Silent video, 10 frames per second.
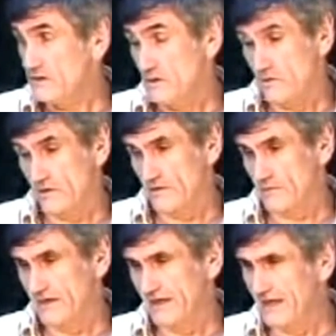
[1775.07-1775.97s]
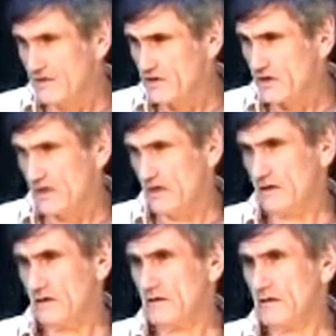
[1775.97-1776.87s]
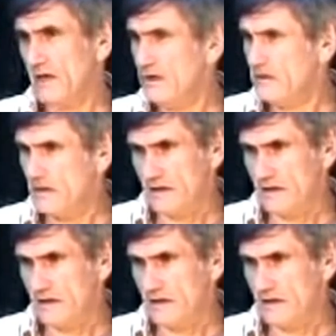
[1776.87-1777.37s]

So we have been educated not